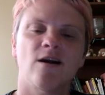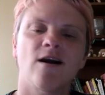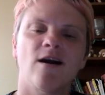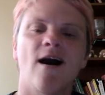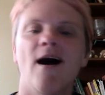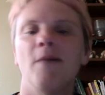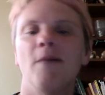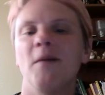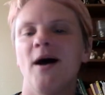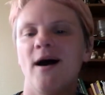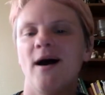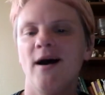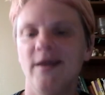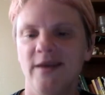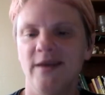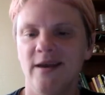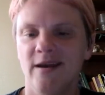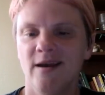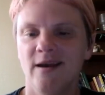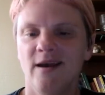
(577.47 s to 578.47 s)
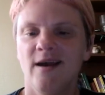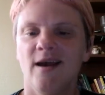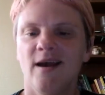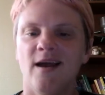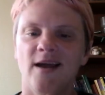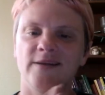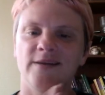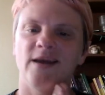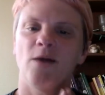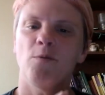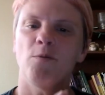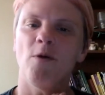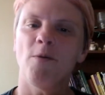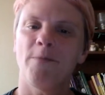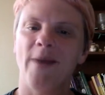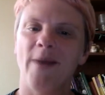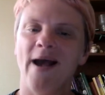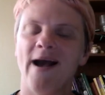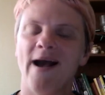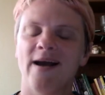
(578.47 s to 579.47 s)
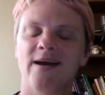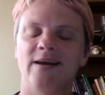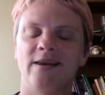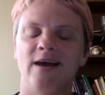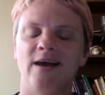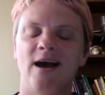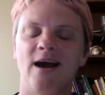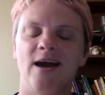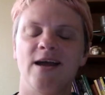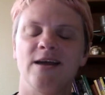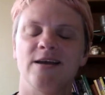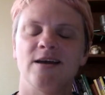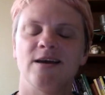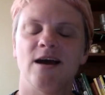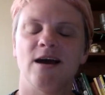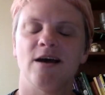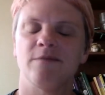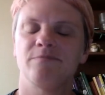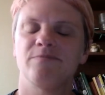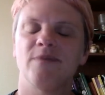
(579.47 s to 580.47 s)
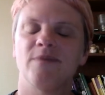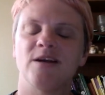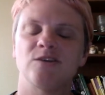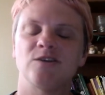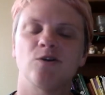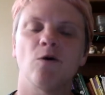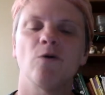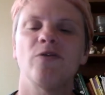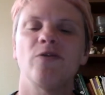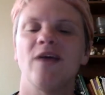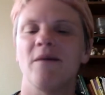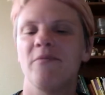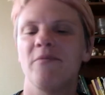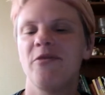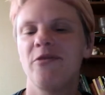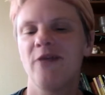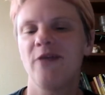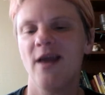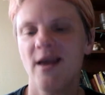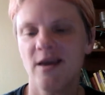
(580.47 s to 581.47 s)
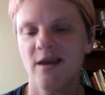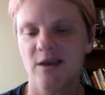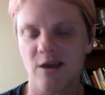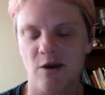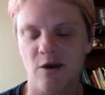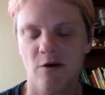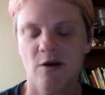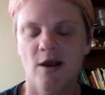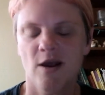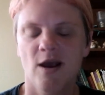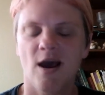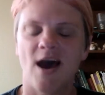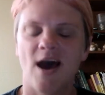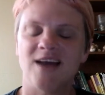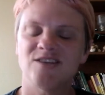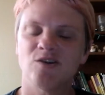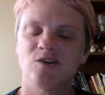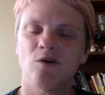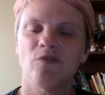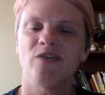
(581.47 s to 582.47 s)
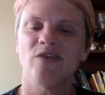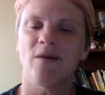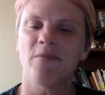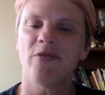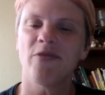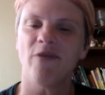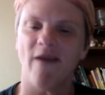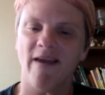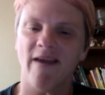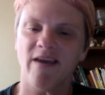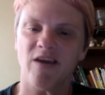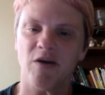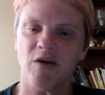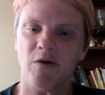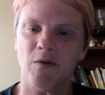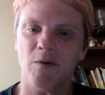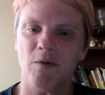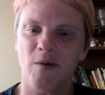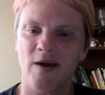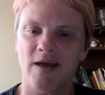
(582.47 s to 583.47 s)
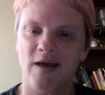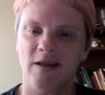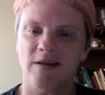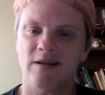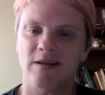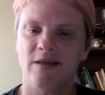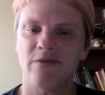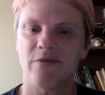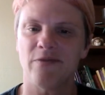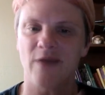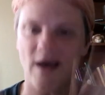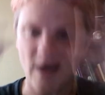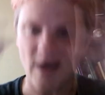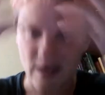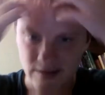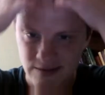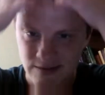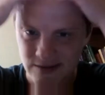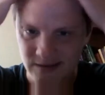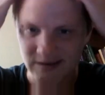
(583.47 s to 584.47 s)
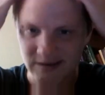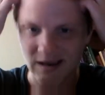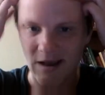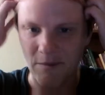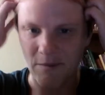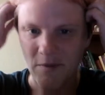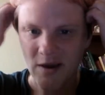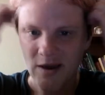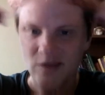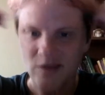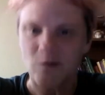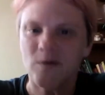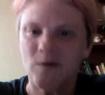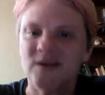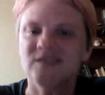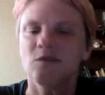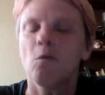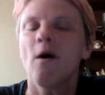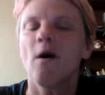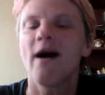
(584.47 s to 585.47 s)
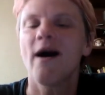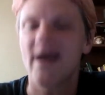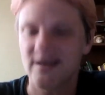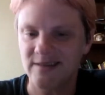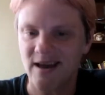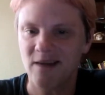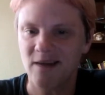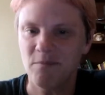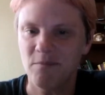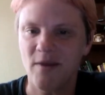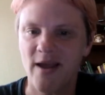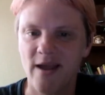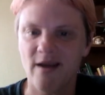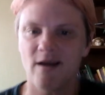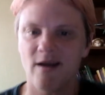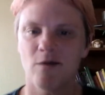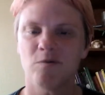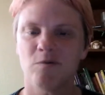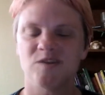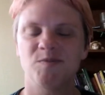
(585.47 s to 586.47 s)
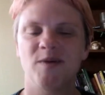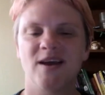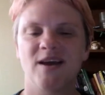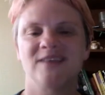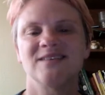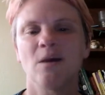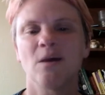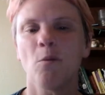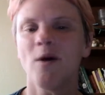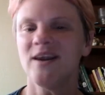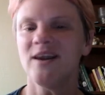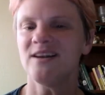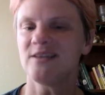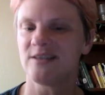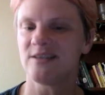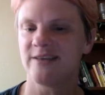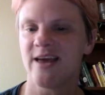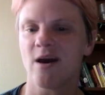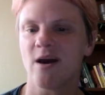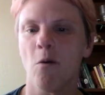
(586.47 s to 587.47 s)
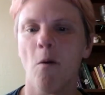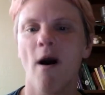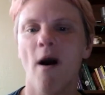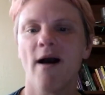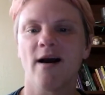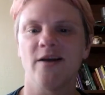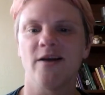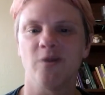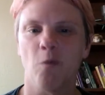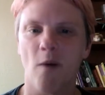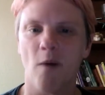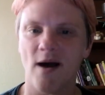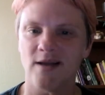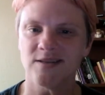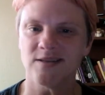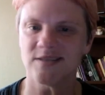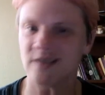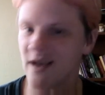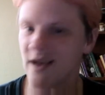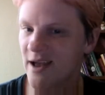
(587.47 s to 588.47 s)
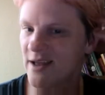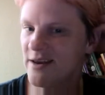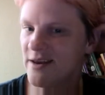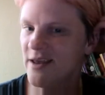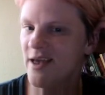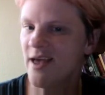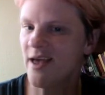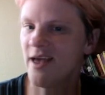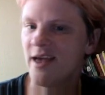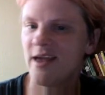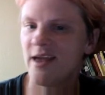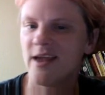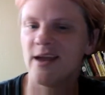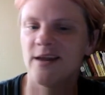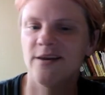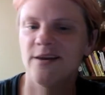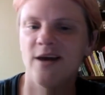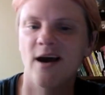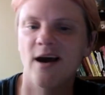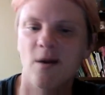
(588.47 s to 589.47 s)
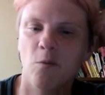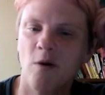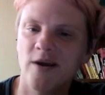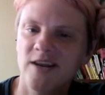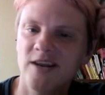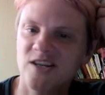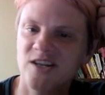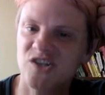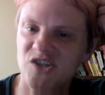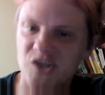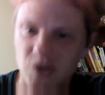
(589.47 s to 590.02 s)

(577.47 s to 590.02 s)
comma, honey. And I wrote back and I told them thank you. I told them thank you, and that the reason why I dyed my hair was because I wanted to take a walk on the wild side, and I wanted